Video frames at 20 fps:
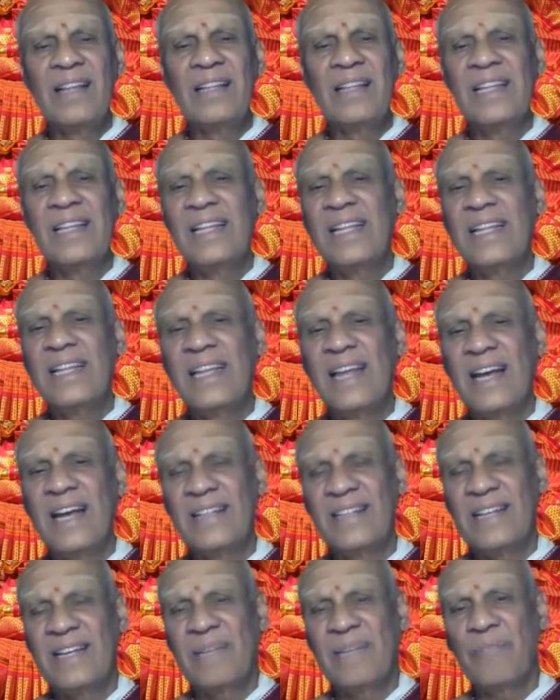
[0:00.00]

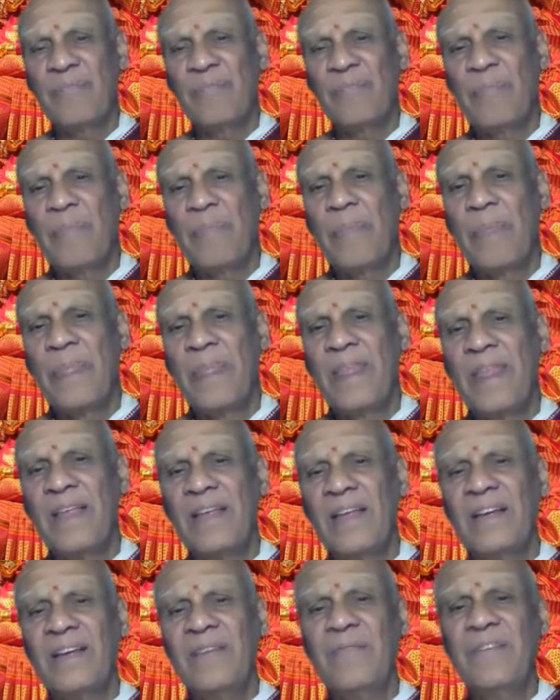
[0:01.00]
nididhyasana.
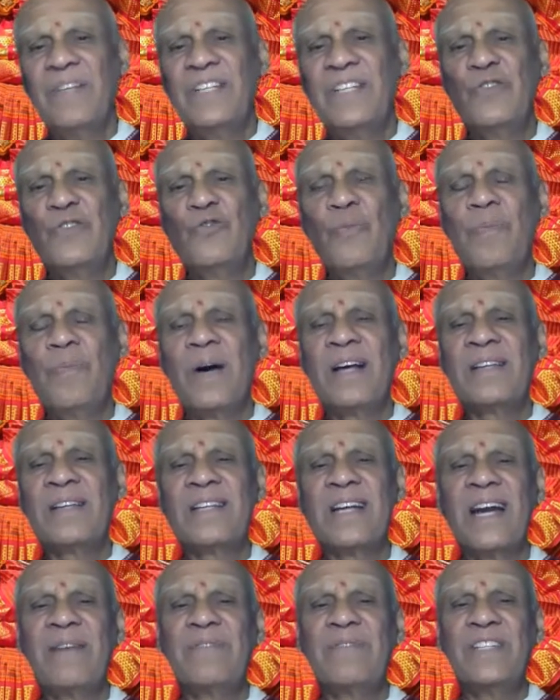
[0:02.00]
Which is
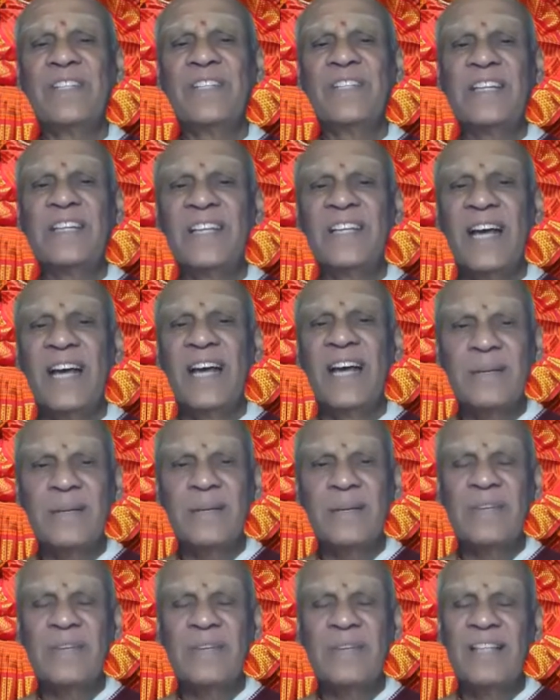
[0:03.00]
upasana, which is
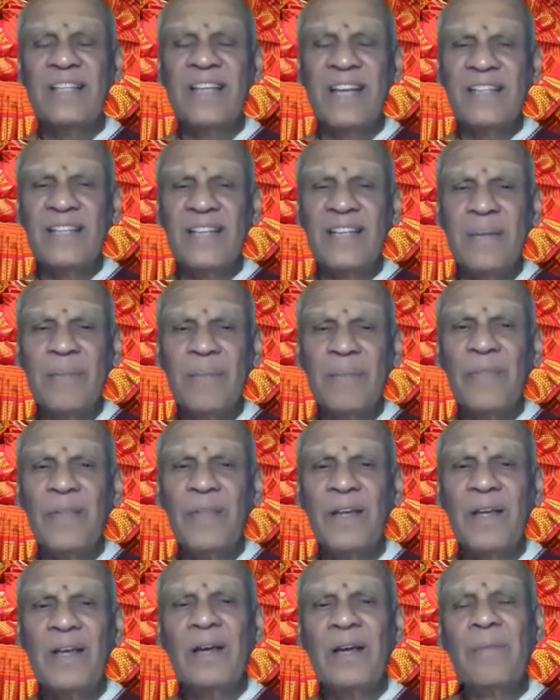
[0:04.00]
nididhyasanam?
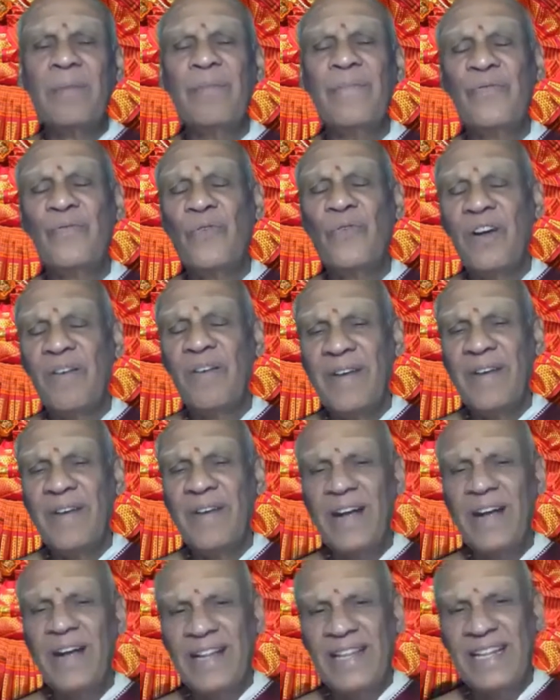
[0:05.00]
Before
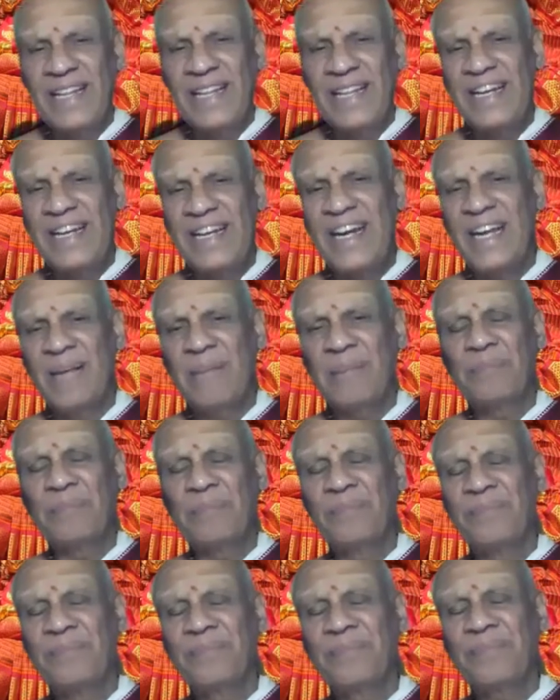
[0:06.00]
Vedantic study,
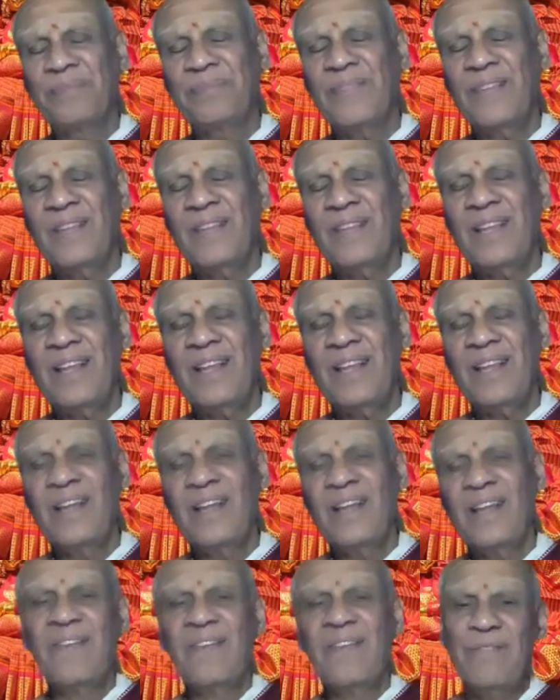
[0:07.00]

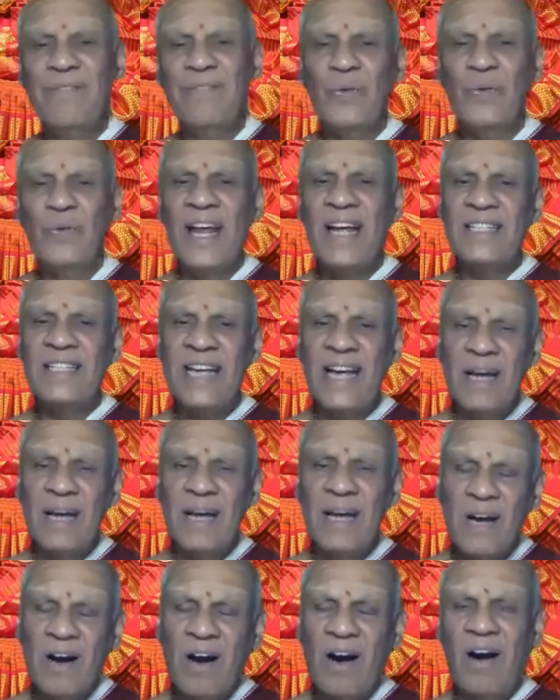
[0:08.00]
when I visualize I
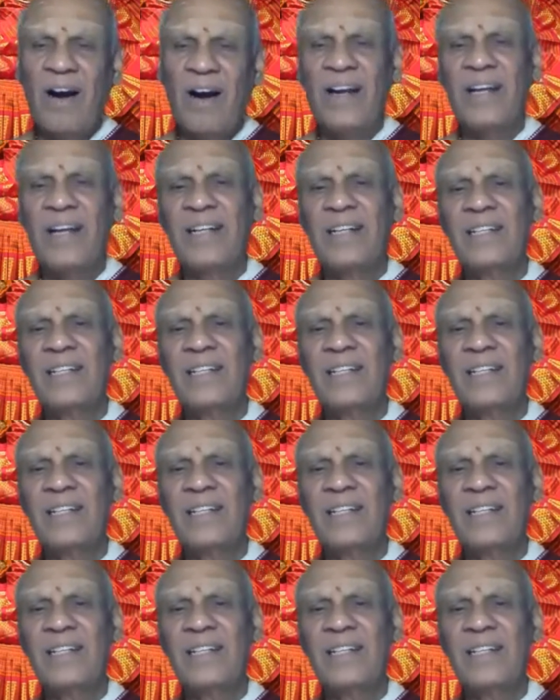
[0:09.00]
am God,